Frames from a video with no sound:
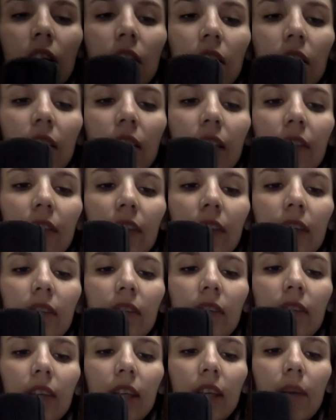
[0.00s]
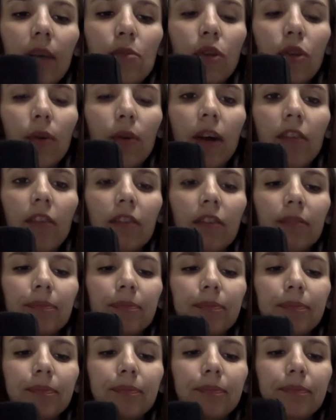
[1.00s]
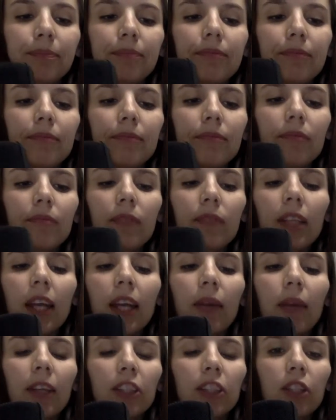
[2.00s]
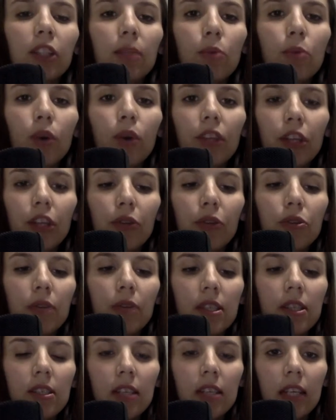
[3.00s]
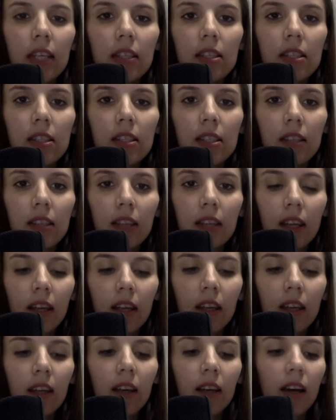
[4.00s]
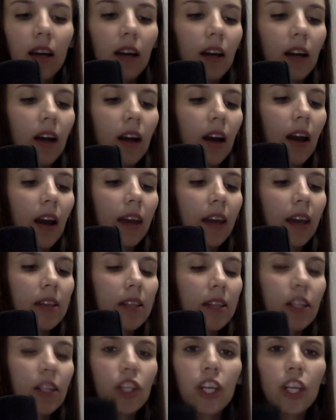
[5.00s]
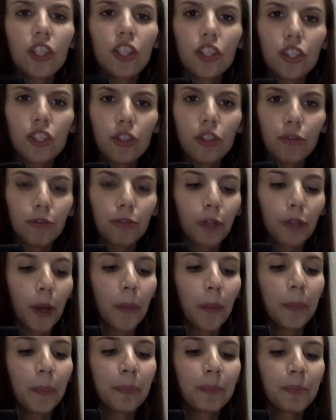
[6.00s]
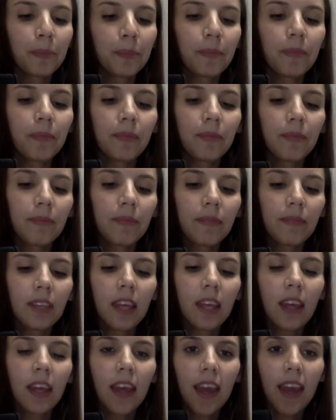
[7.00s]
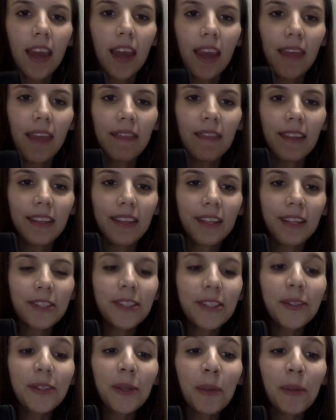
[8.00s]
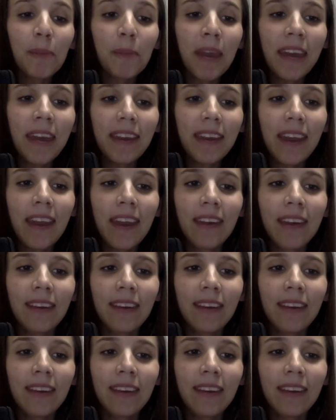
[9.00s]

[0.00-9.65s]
And then it comes all the way off. Anyway, so the more that you twist it, I guess that changes the flow. And then here's a little binky.